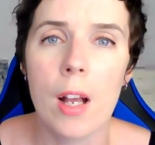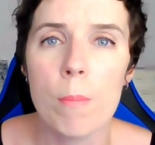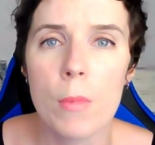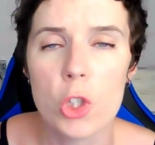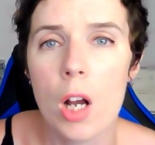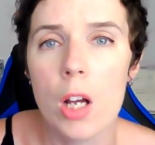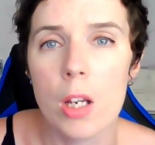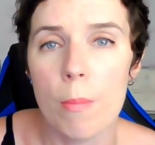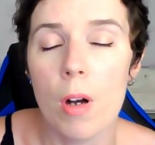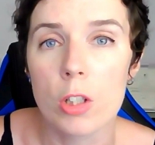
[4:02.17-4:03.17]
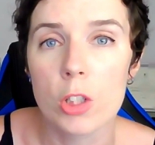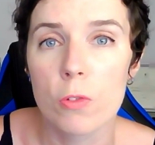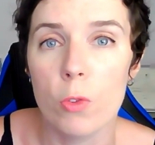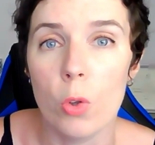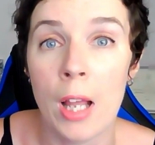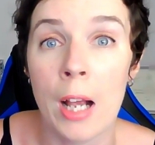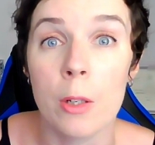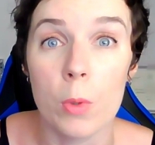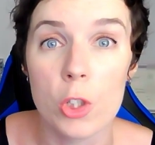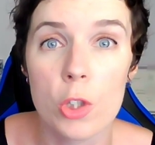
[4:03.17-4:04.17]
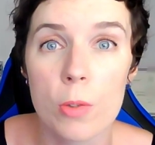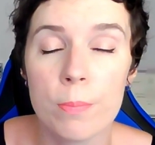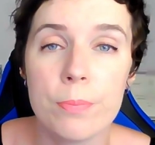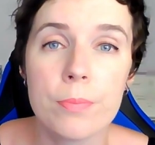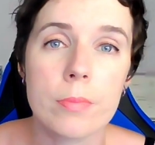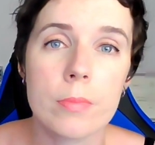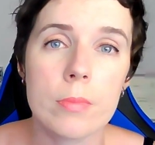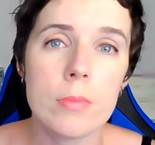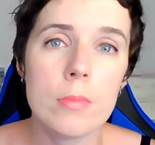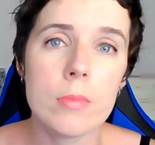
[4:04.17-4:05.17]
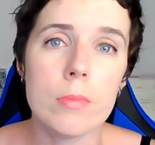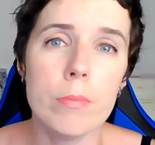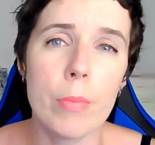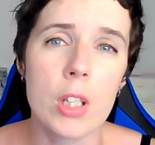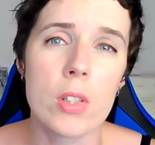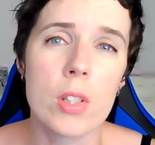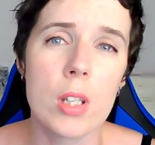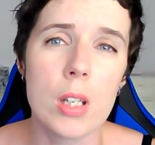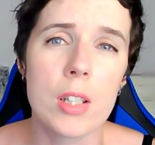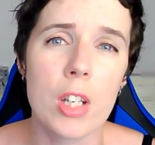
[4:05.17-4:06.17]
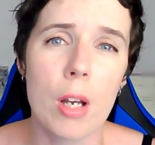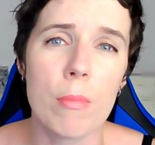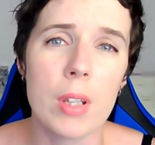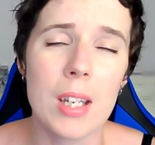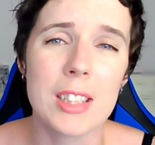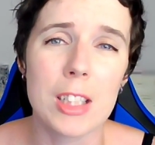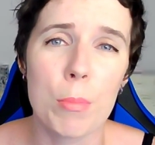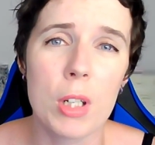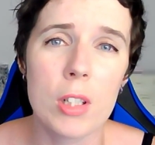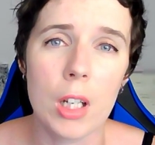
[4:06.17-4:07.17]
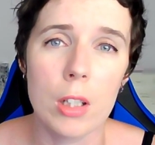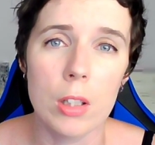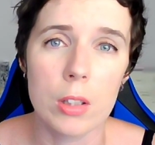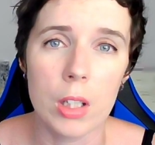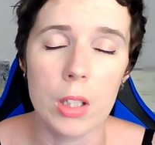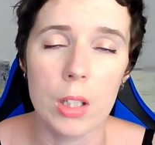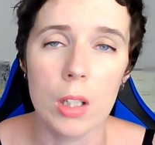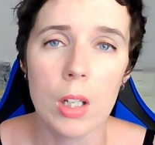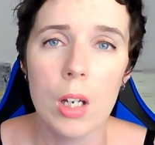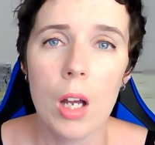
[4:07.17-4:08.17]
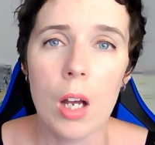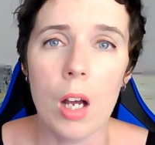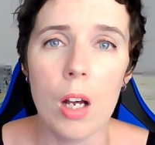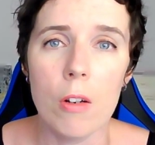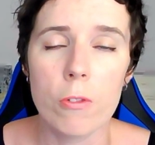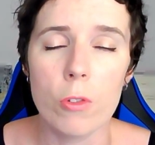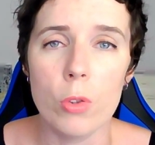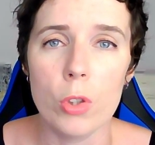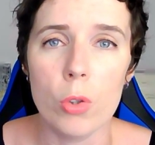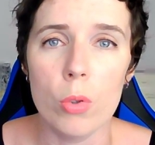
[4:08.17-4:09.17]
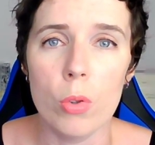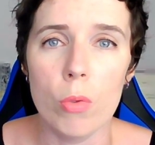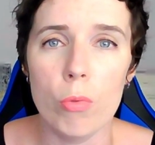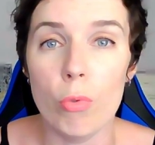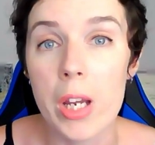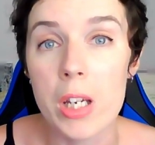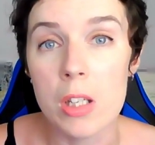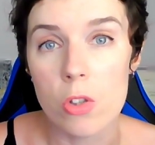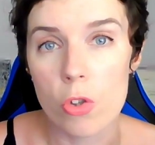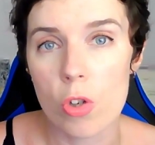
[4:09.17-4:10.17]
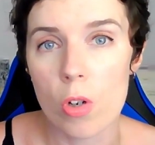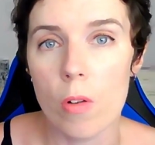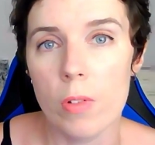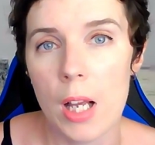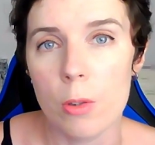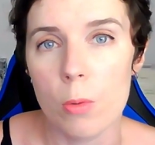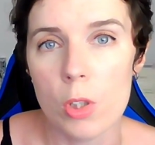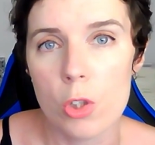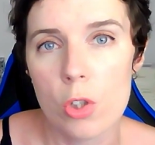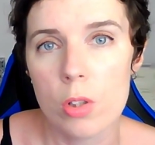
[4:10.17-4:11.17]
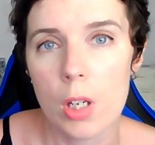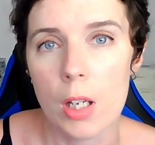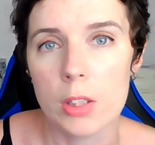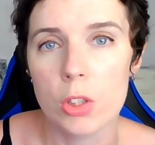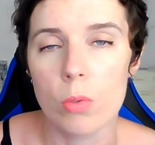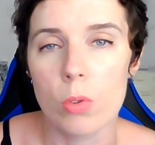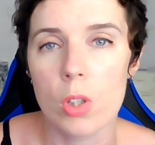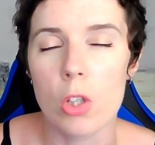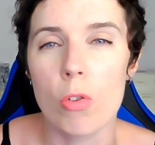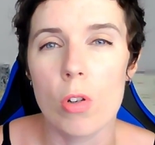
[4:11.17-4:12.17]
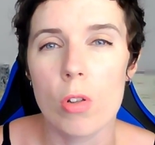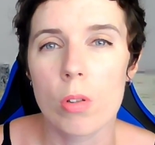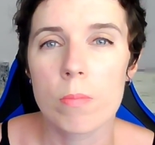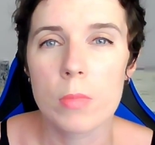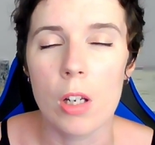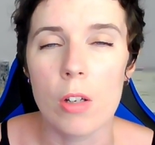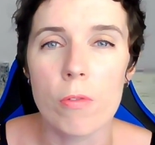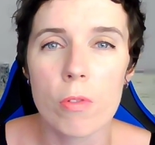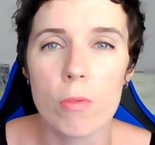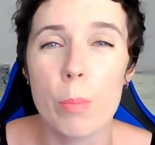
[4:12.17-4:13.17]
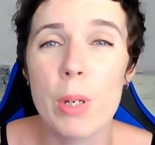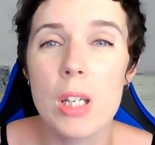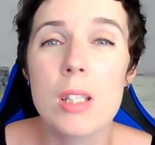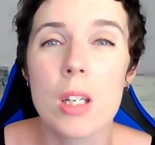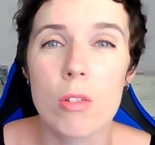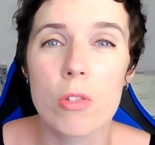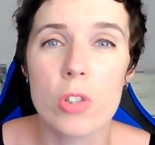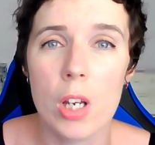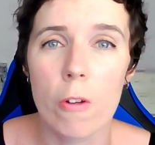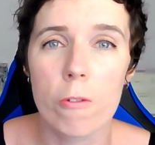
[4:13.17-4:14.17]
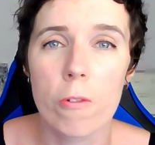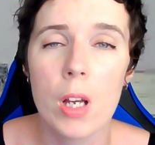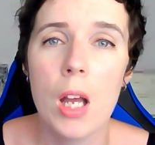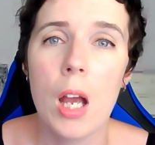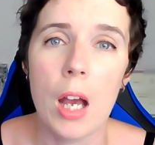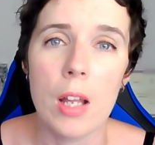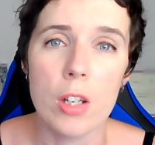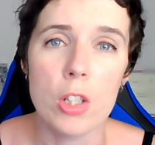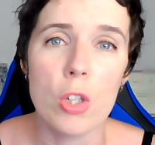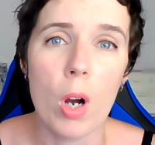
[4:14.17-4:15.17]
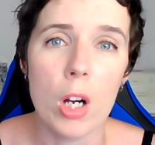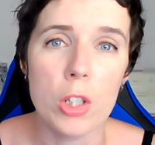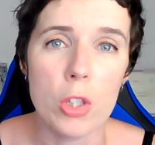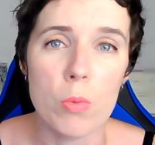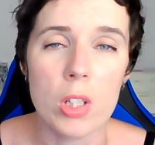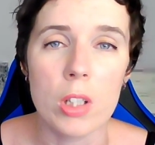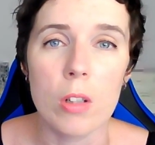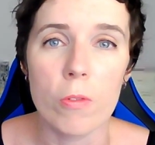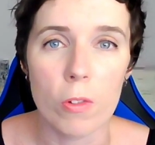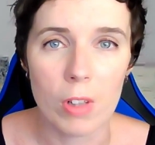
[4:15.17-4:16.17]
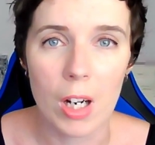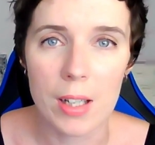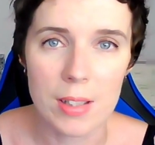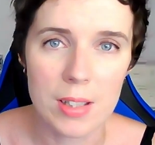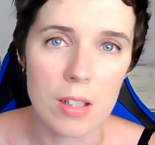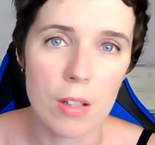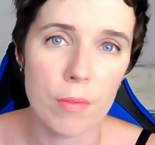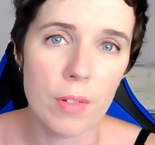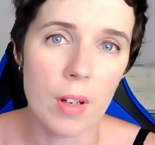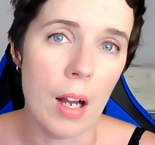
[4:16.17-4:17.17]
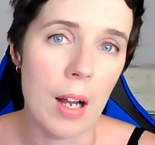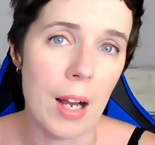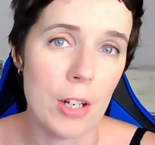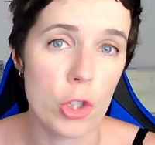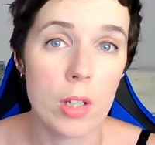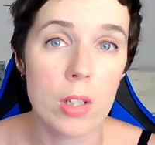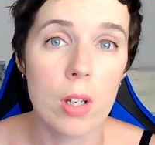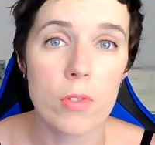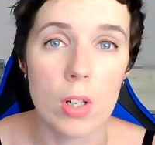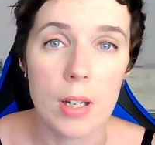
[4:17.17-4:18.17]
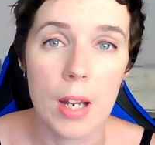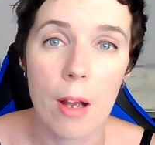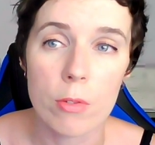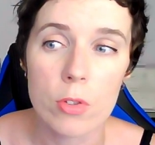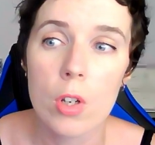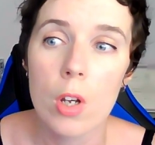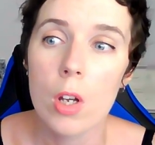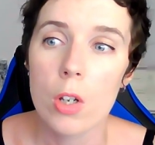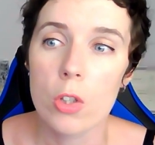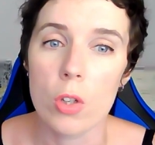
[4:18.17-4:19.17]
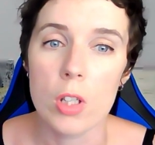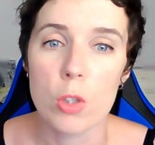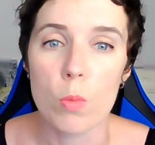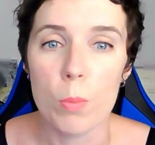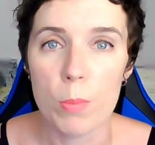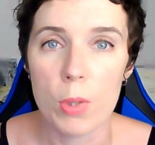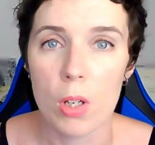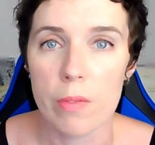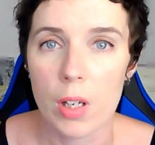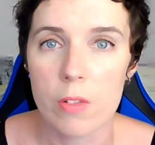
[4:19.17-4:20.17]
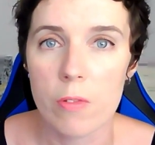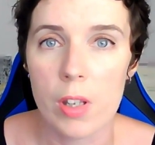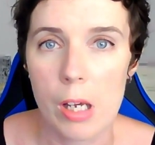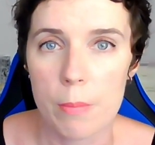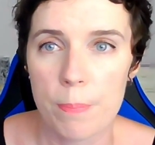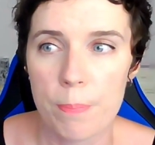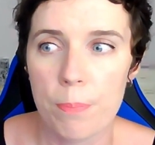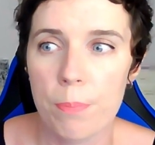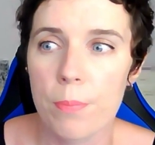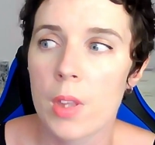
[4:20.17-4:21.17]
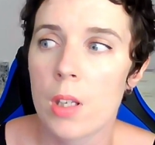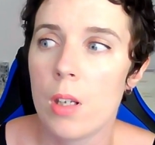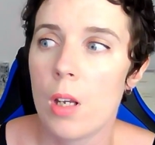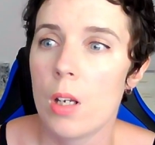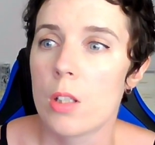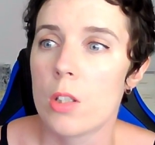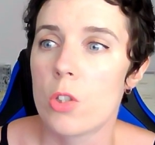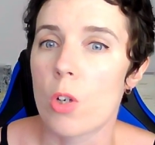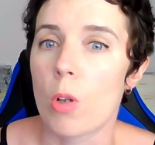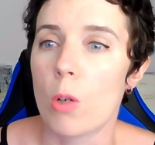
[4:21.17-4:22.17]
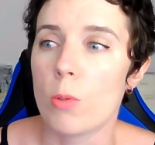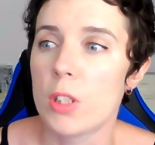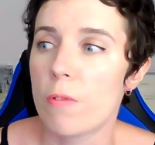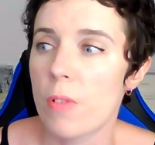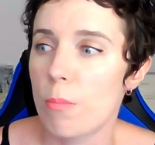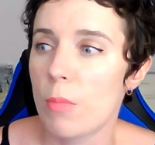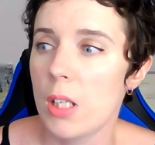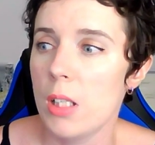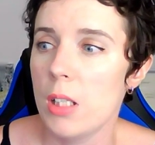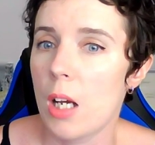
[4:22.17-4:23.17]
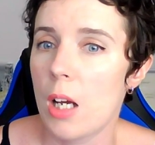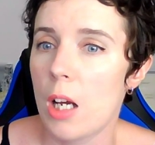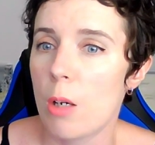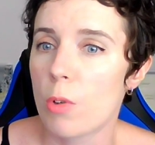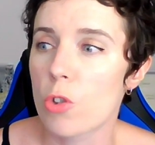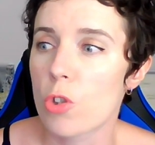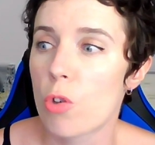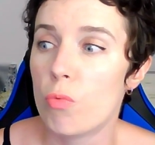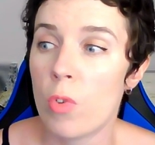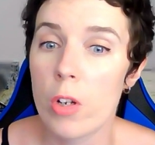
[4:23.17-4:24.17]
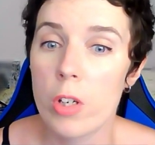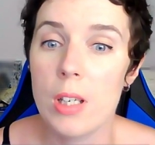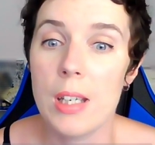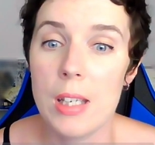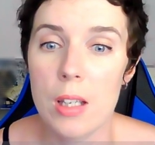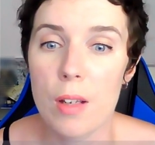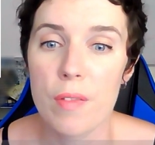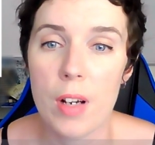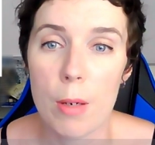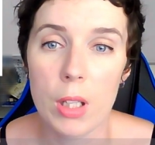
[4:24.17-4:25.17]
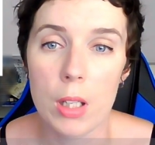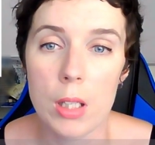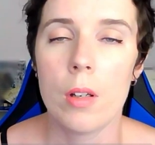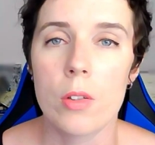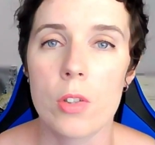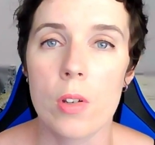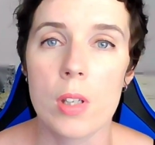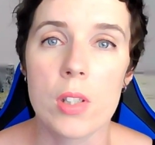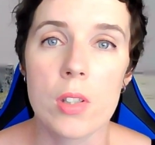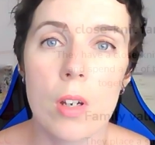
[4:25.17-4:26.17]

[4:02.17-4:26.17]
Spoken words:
much higher marks for language. Because in the exam, the examiners are looking for your range of language, okay? So that you're not kind of repeating yourself and that you are using a variety of adjectives and nouns. So this would be perfect for that. So close-knit family, we've got to run in the family. So this is a